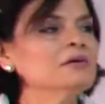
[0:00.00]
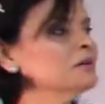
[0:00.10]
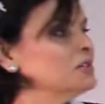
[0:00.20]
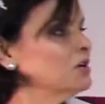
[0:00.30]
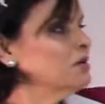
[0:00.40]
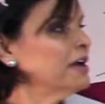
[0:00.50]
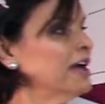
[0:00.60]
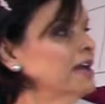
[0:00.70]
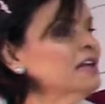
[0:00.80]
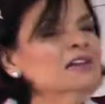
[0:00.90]
So
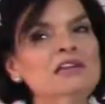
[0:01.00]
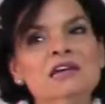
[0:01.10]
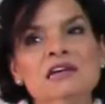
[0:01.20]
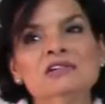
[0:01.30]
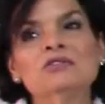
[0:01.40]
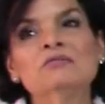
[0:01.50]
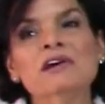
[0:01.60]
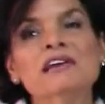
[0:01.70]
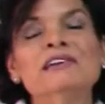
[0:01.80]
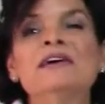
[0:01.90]
anything is
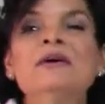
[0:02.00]
correct.